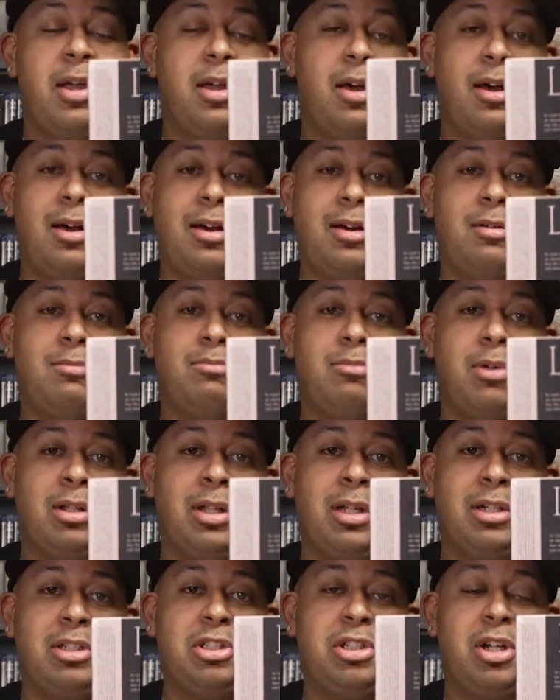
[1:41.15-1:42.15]
A
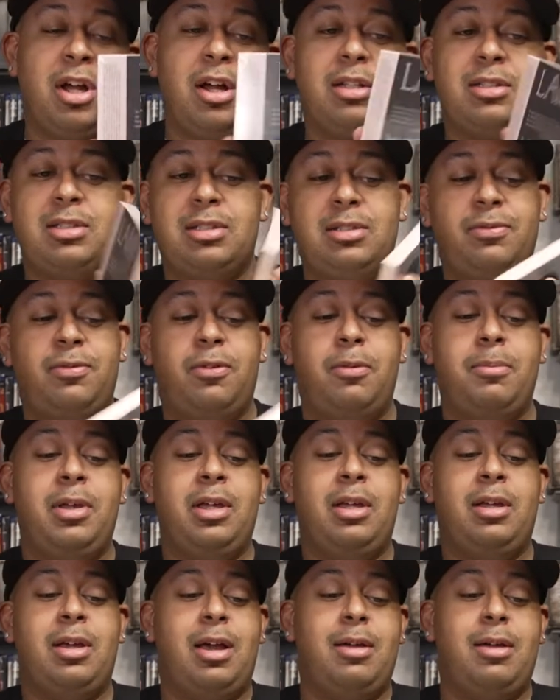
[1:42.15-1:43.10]
lot of shocks for me.